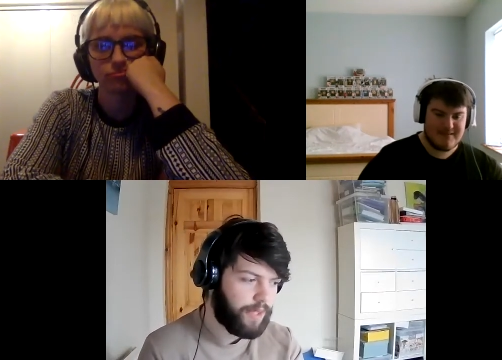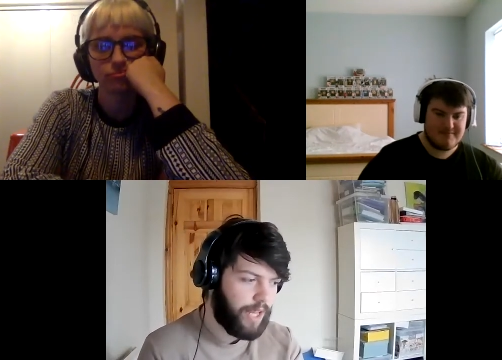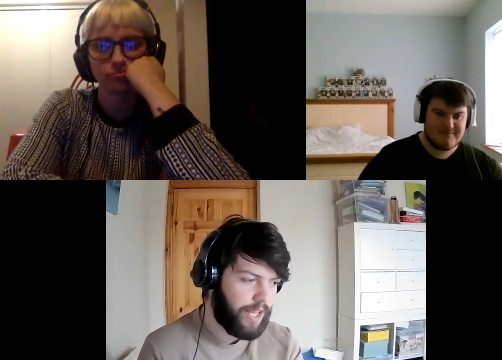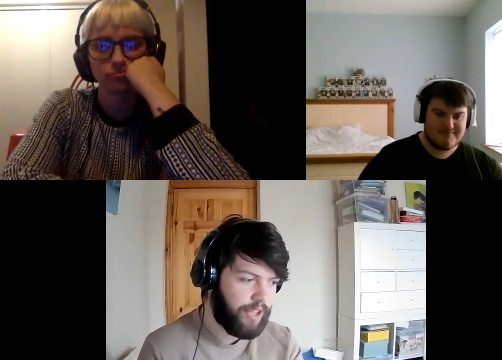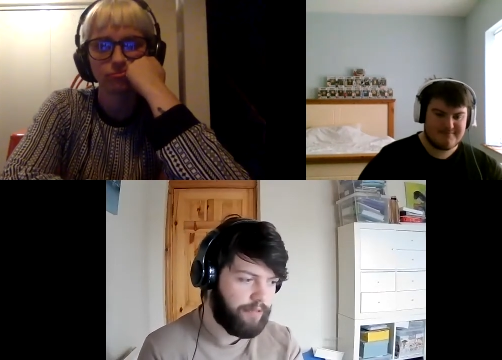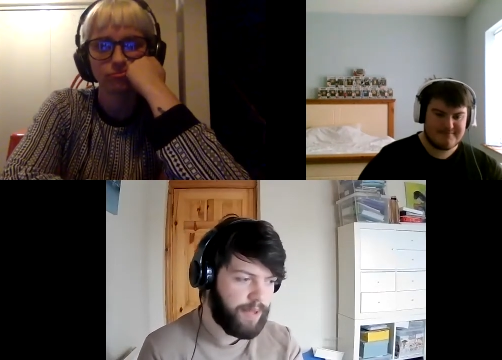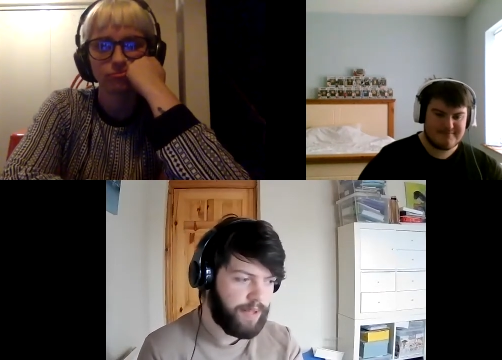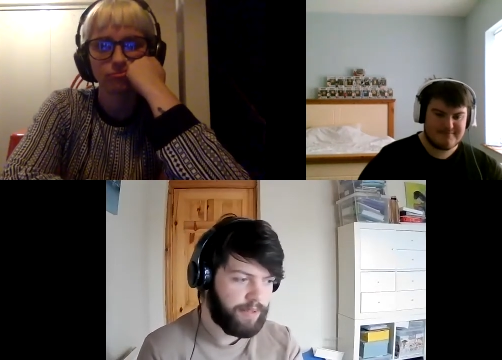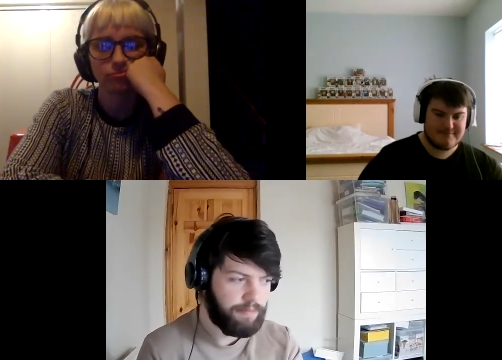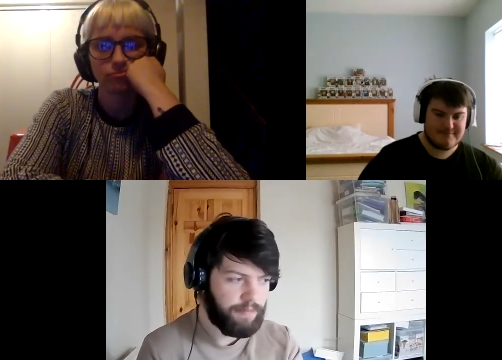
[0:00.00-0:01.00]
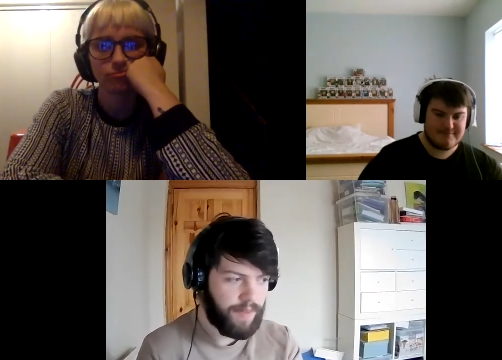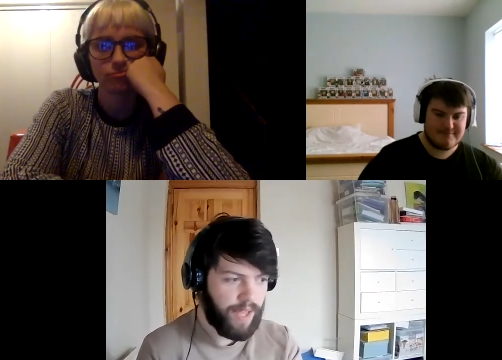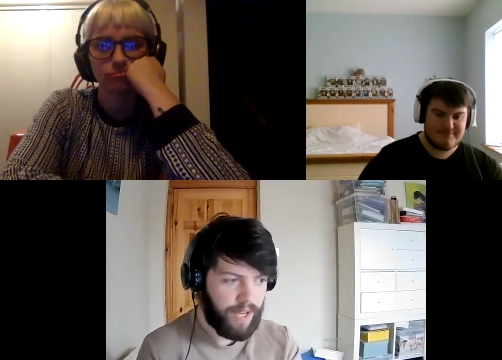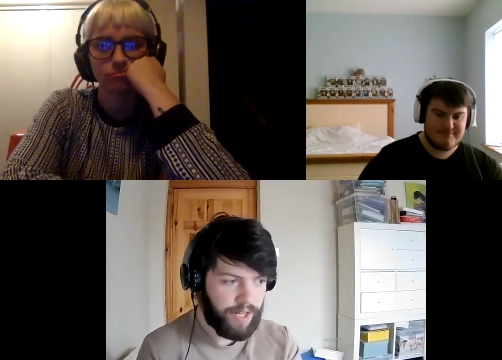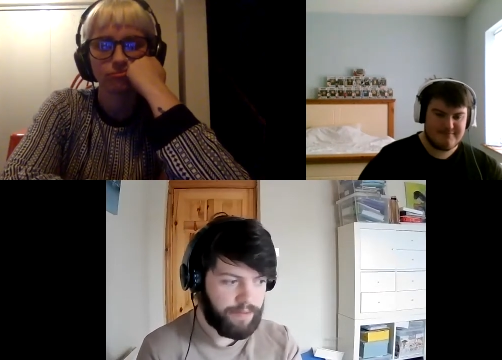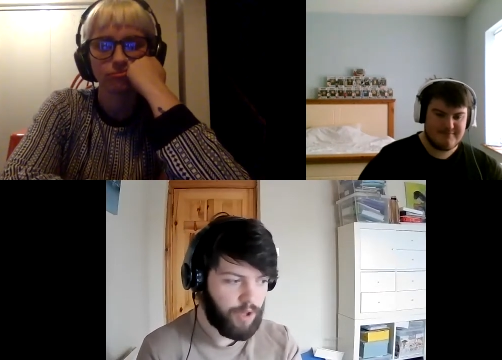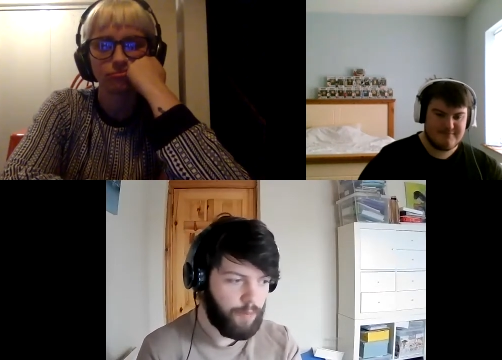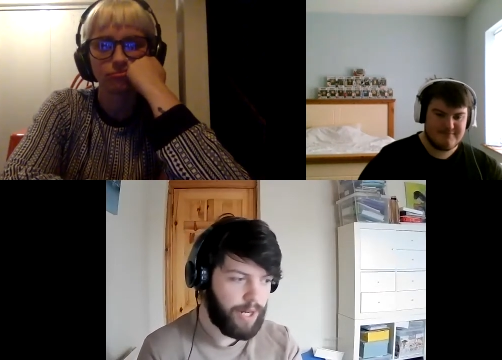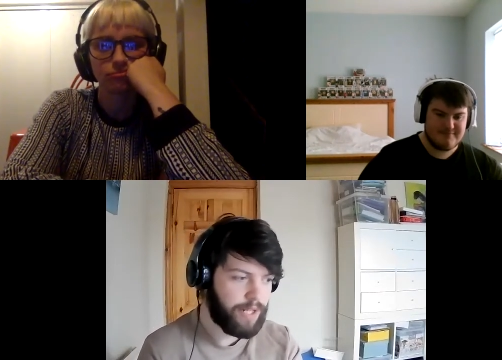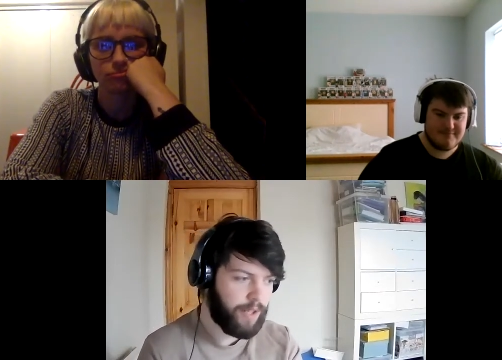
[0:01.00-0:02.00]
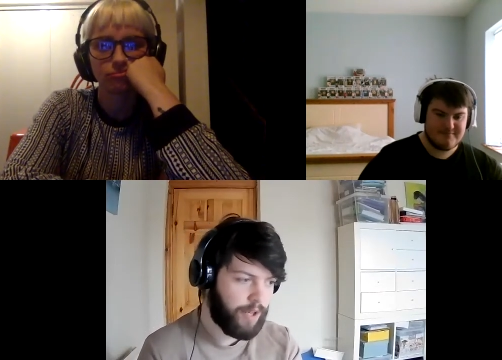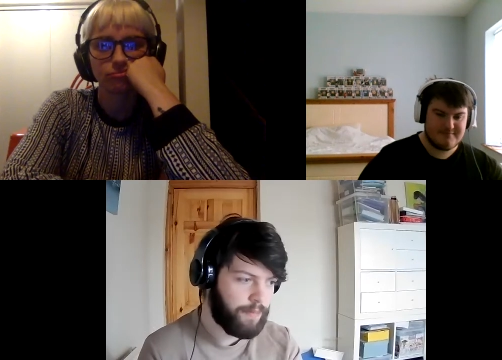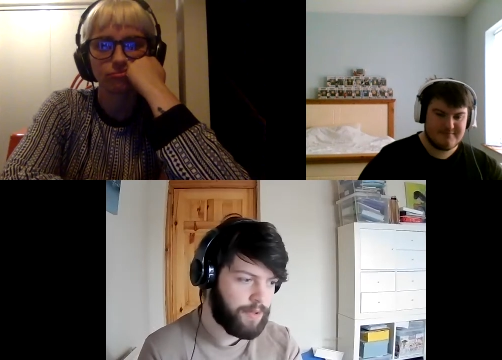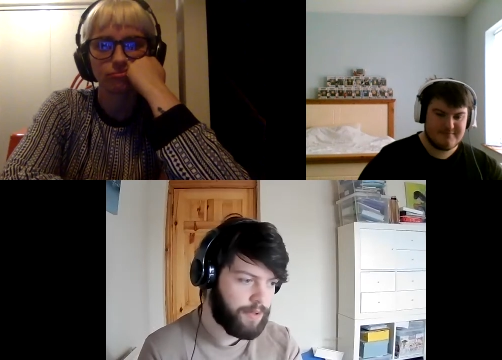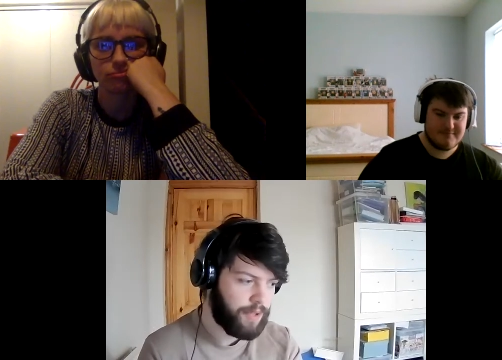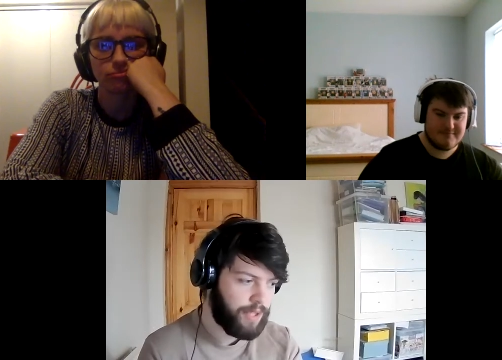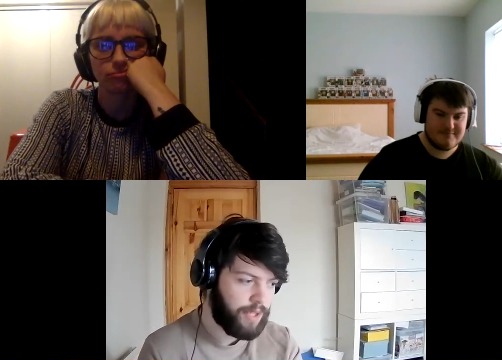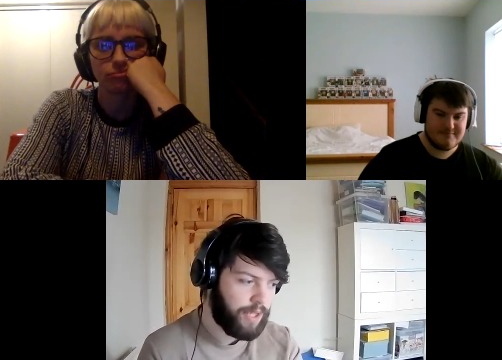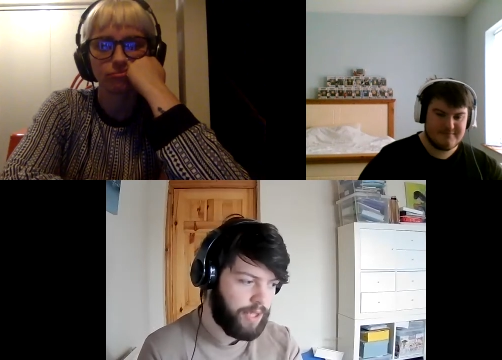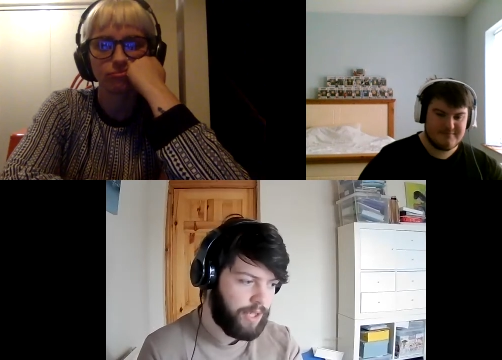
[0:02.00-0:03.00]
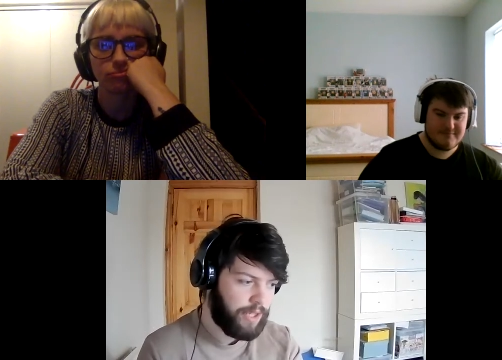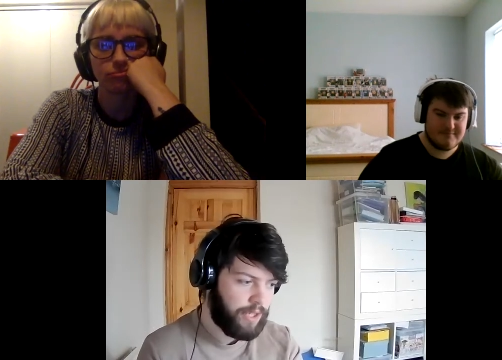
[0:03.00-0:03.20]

Speaker 1: and they've been negative so many times, you